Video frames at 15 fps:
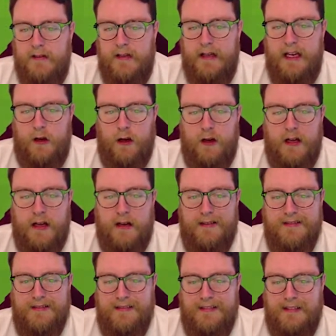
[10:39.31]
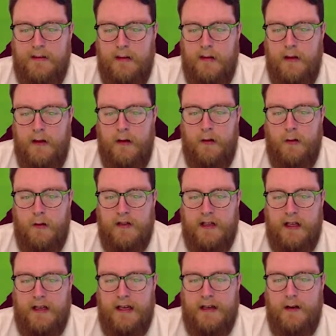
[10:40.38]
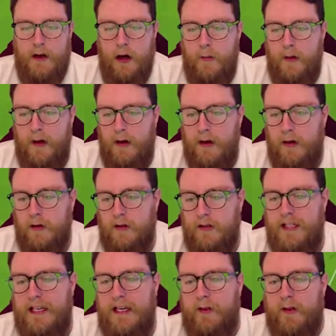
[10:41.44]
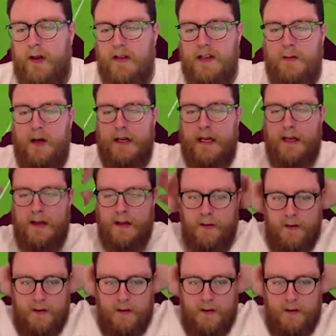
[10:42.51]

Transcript: Tierney, good header. Oh, he's done it again. No. Oh, God. Tierney, third time lucky.